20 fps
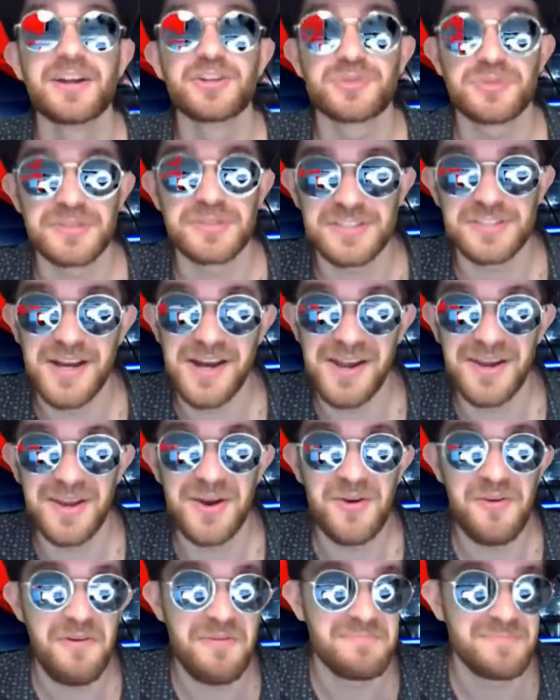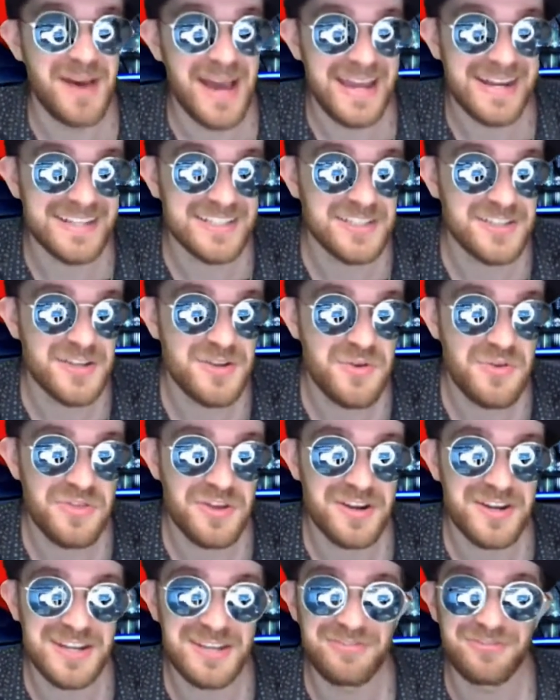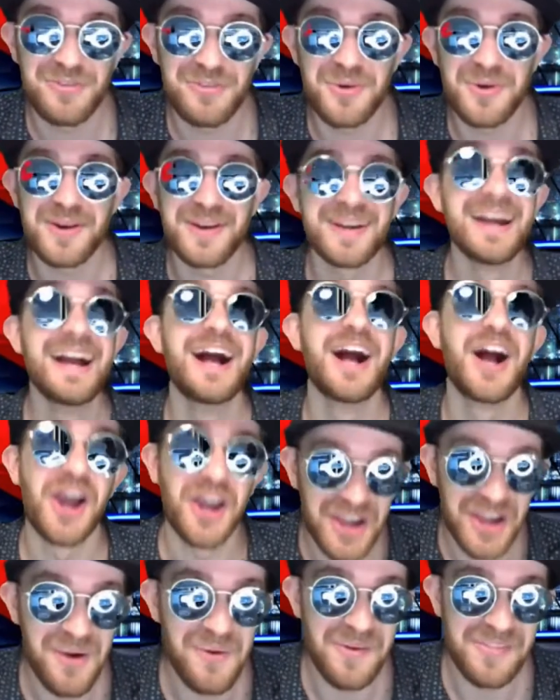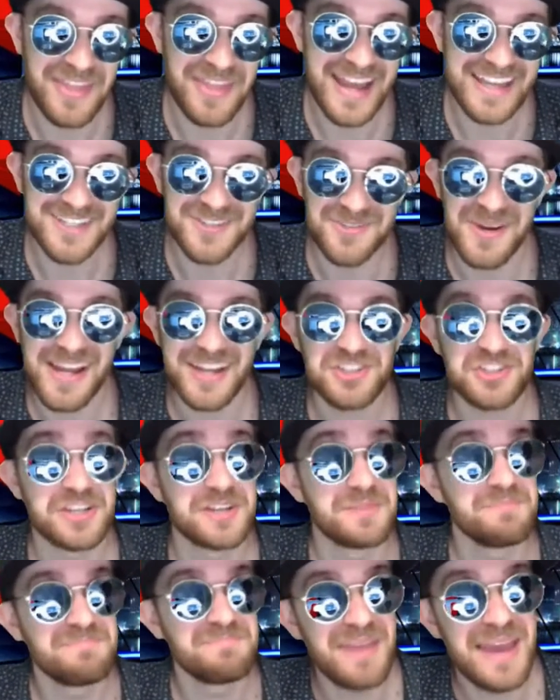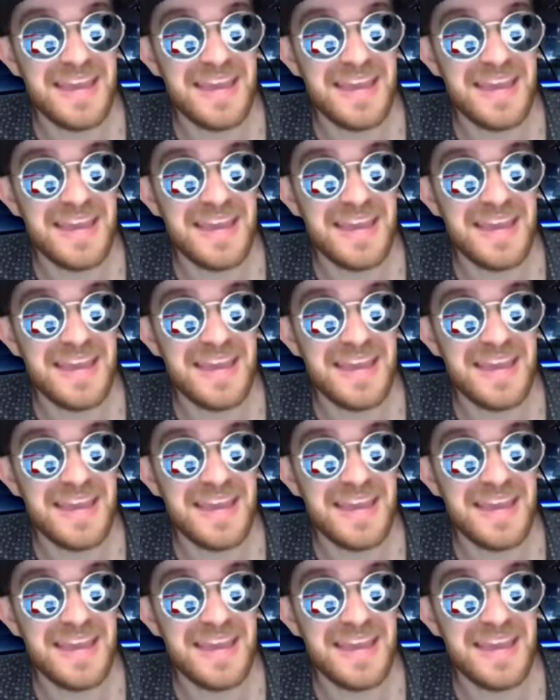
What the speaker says: Trisano minus 234, go in that direction.